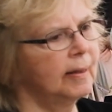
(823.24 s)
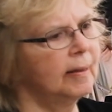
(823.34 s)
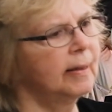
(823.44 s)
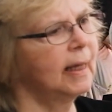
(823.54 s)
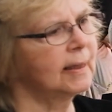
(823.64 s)

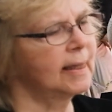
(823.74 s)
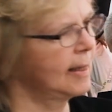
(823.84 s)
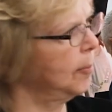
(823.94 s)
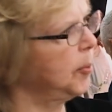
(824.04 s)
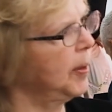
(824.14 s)
That's
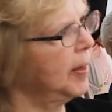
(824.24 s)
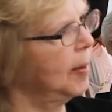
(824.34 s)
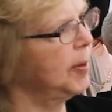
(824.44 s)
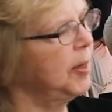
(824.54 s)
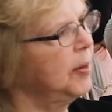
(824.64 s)
separate.
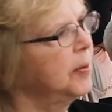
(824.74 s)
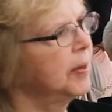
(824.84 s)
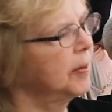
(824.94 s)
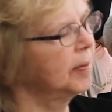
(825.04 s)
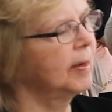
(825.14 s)
I mean, you
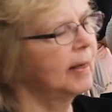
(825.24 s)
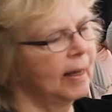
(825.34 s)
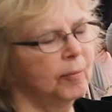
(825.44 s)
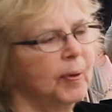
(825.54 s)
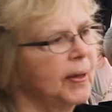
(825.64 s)
could
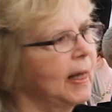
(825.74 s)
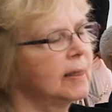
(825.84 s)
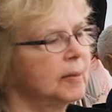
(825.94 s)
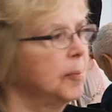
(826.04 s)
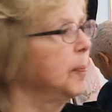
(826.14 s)

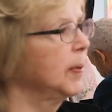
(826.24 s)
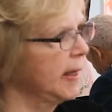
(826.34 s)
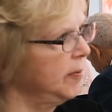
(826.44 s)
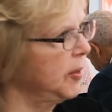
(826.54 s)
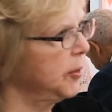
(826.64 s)
that's
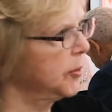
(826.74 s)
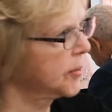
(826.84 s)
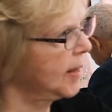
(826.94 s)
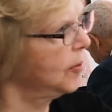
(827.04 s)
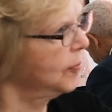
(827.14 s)
believe in
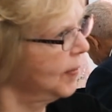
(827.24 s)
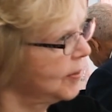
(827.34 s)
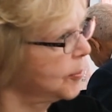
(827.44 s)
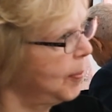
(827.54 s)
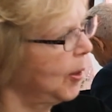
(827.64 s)
yourself.
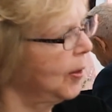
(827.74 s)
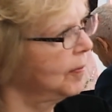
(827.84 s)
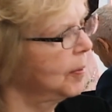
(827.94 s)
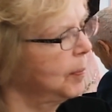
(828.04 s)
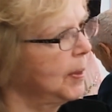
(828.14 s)
That's part of
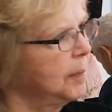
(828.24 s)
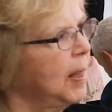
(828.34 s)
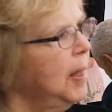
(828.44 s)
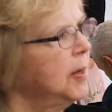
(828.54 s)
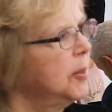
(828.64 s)
it. But
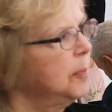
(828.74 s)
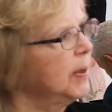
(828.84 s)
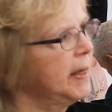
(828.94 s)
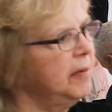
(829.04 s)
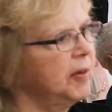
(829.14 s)
to
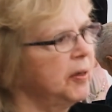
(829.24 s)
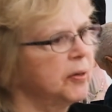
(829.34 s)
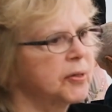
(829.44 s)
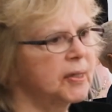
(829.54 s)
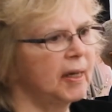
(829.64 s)
believe in
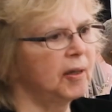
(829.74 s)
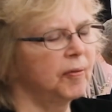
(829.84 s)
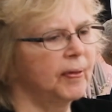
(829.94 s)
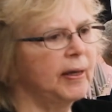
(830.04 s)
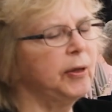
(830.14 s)
yourself
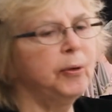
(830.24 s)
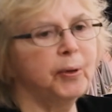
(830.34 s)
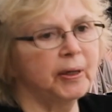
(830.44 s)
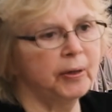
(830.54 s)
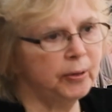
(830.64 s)
that you
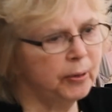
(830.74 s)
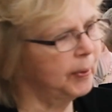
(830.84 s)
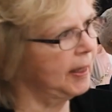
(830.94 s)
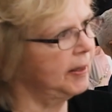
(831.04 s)
can do it.